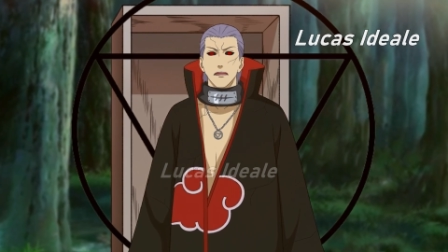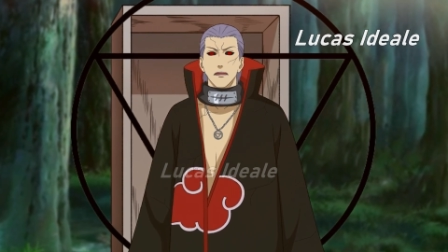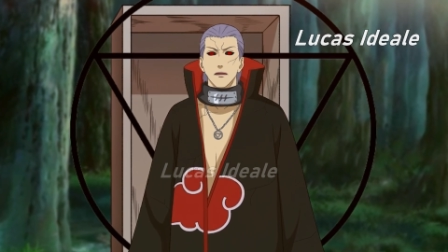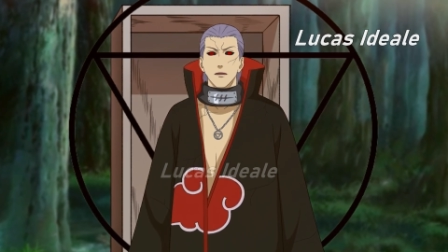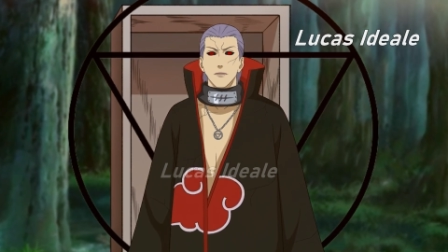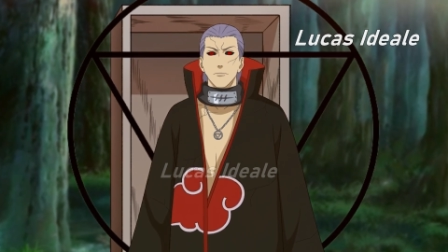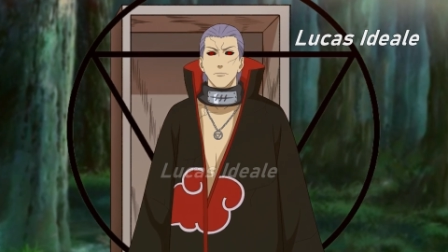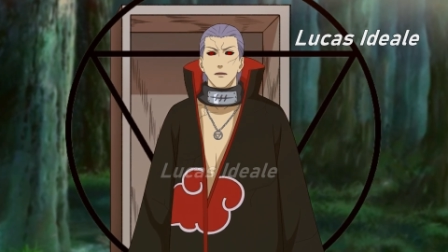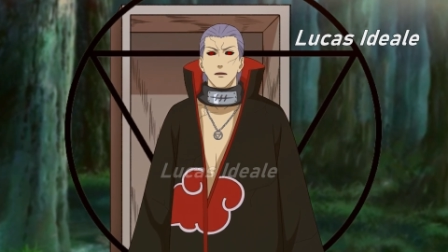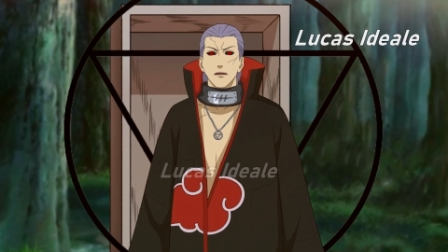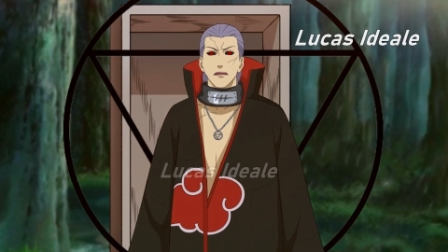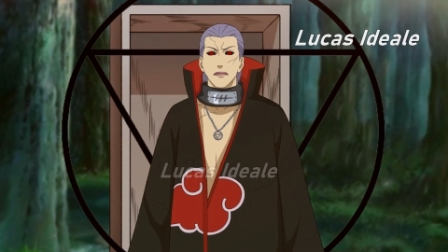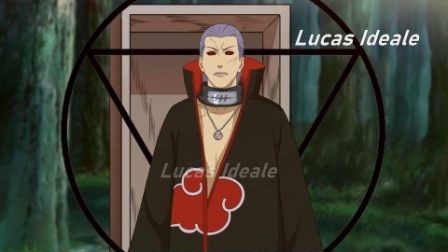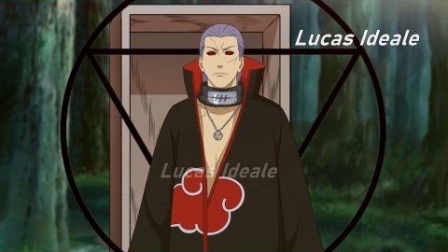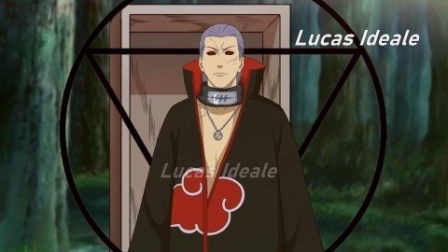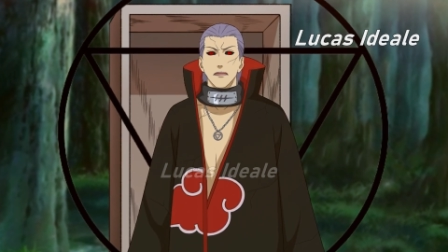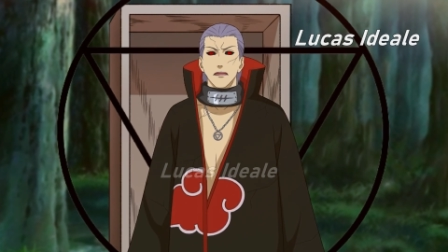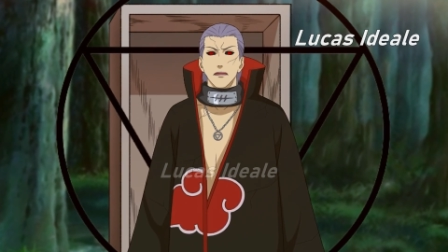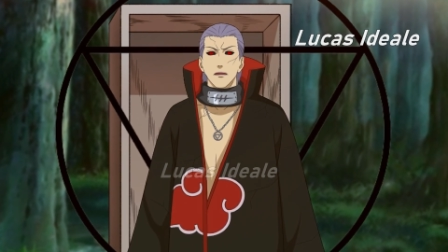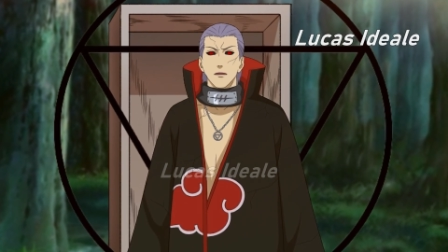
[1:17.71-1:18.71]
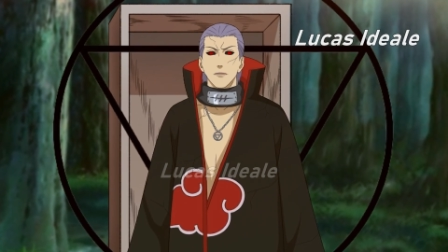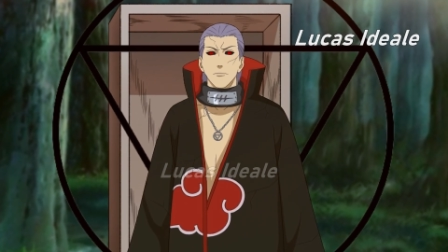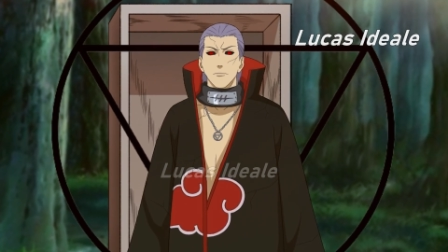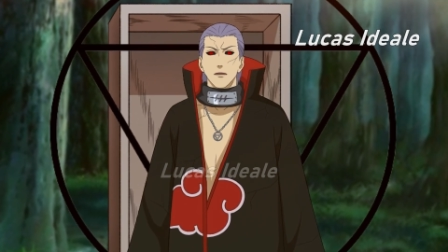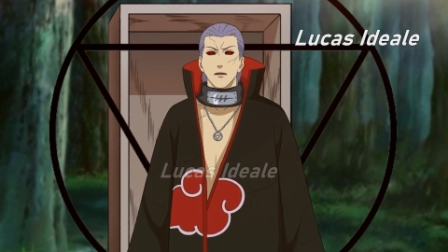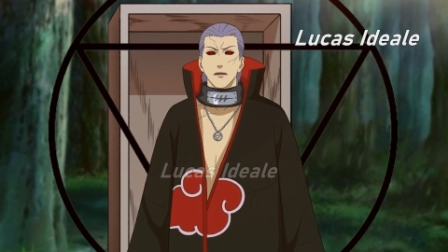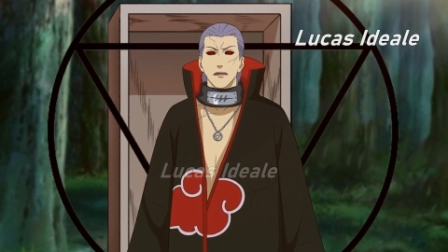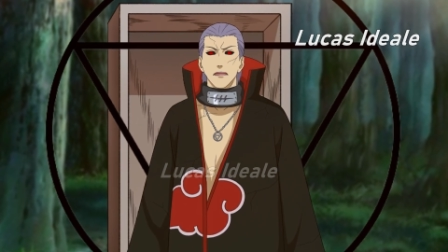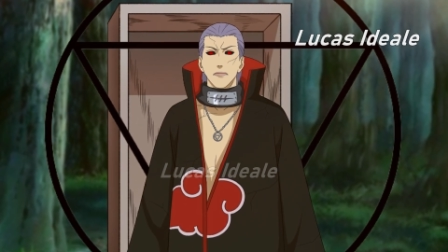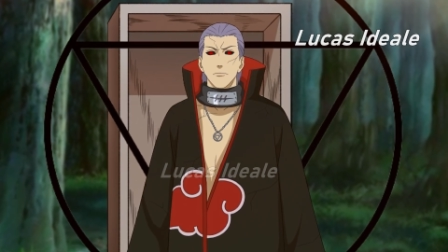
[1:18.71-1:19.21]
anything about my
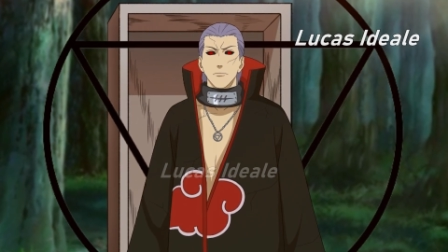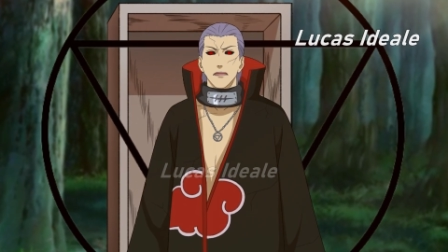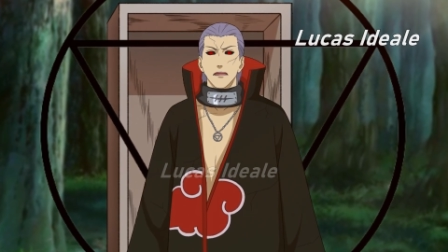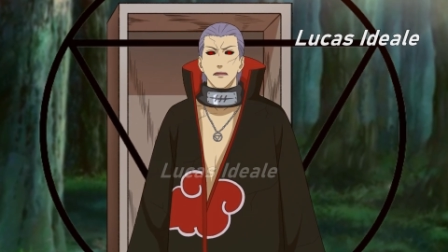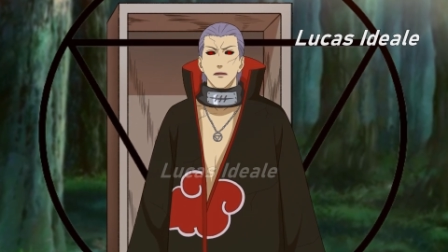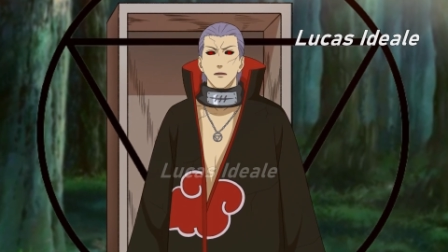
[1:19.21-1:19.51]
religion,